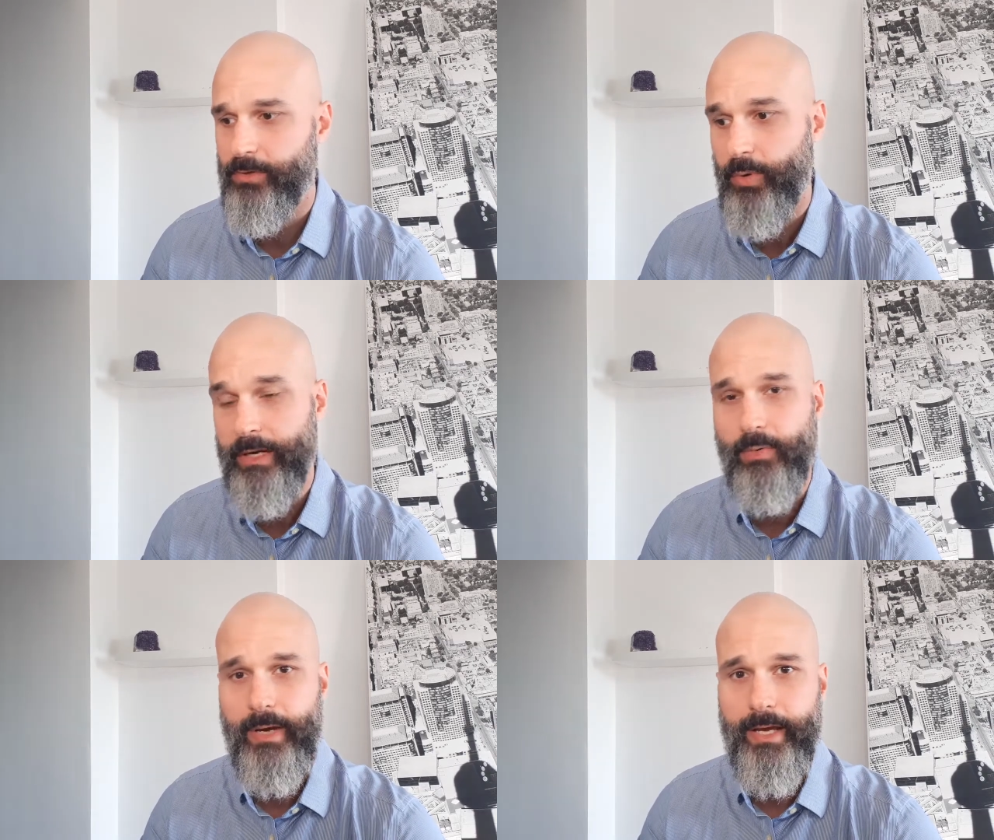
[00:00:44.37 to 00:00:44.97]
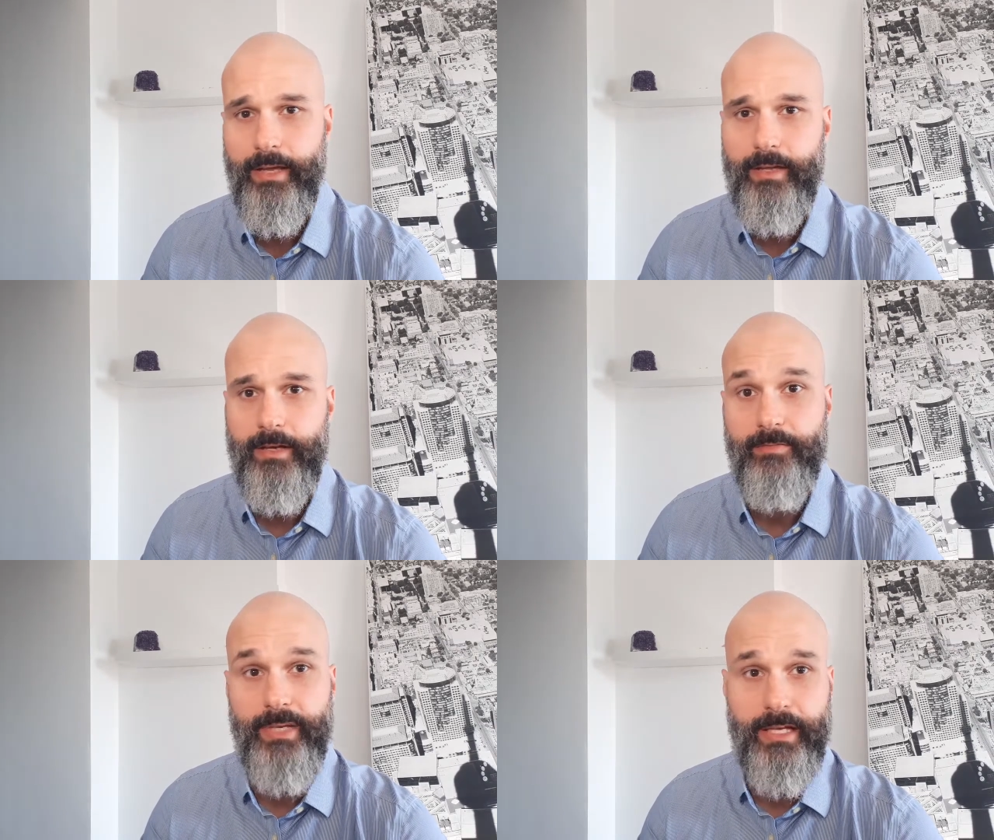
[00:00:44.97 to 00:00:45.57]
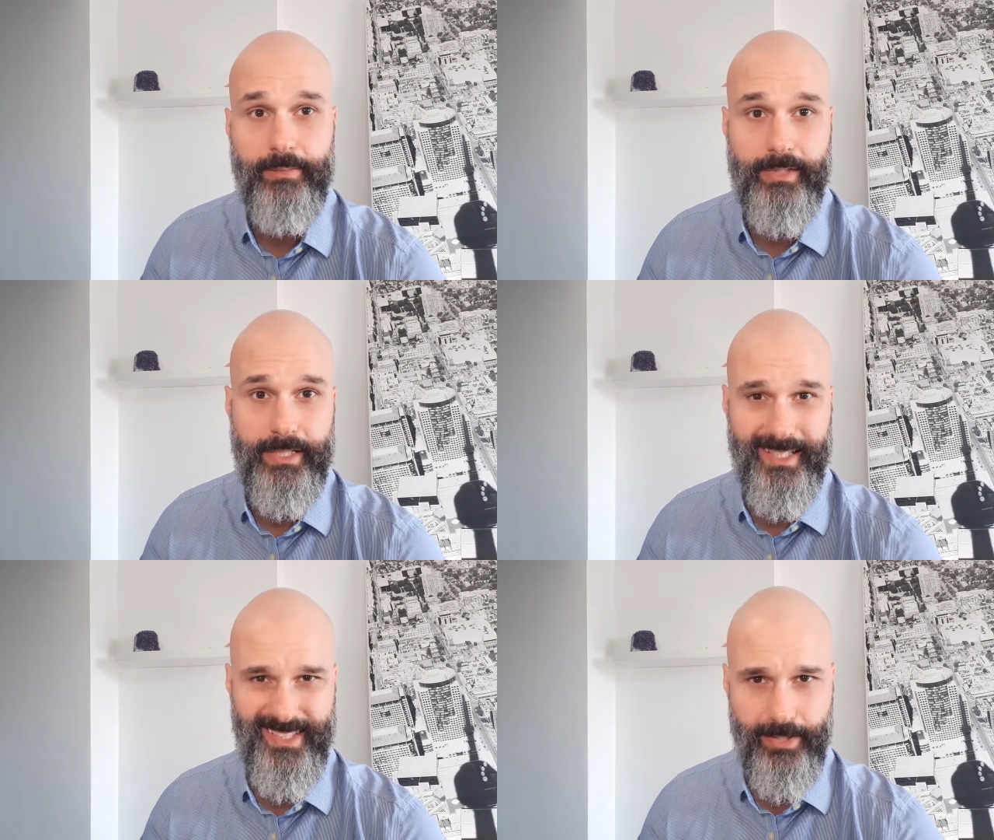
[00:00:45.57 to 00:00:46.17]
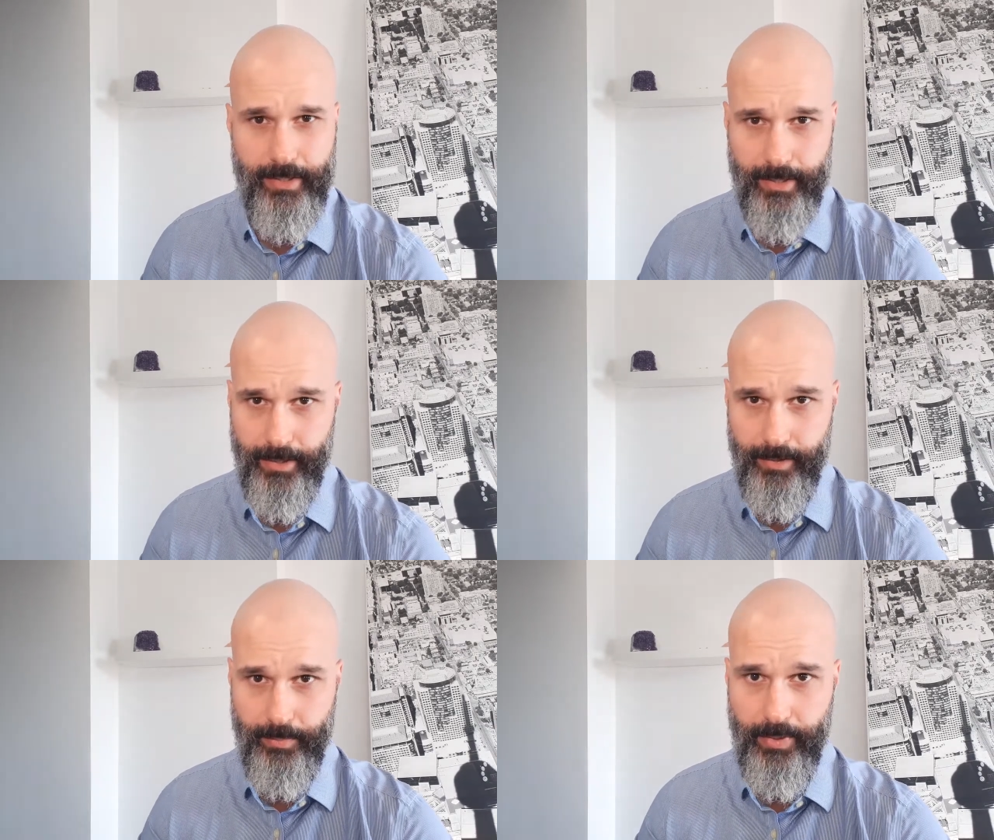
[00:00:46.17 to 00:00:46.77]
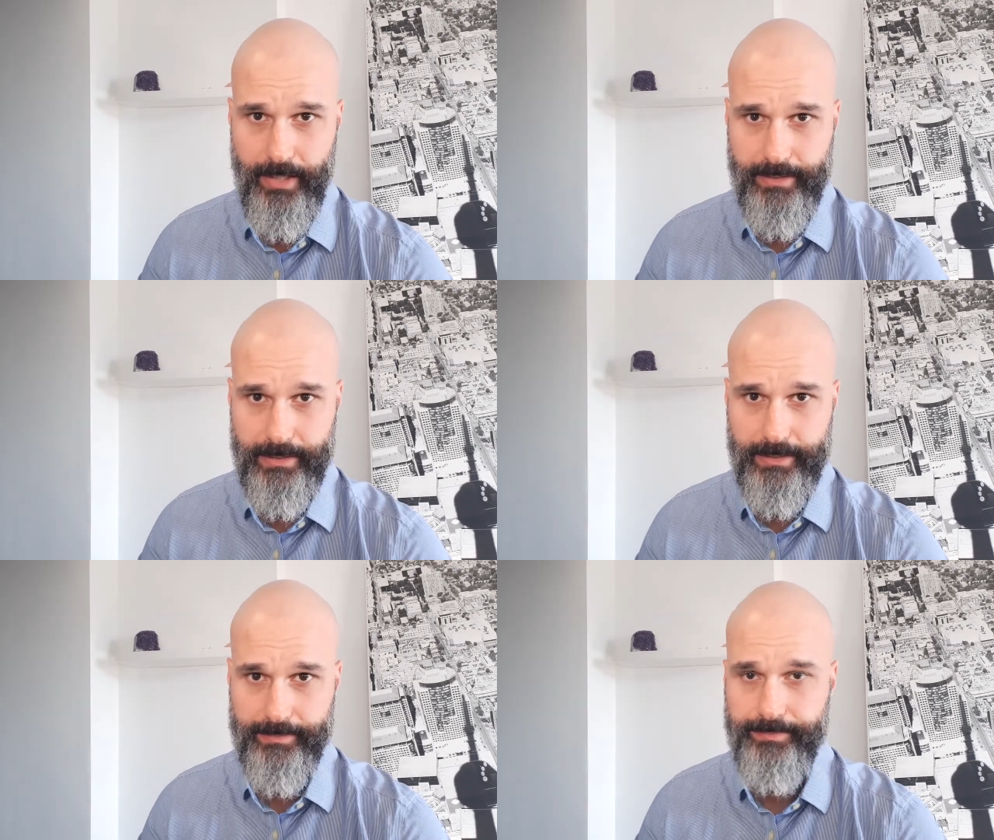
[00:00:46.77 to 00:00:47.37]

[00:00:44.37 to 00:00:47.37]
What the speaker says: quick way of being able to get started in this process.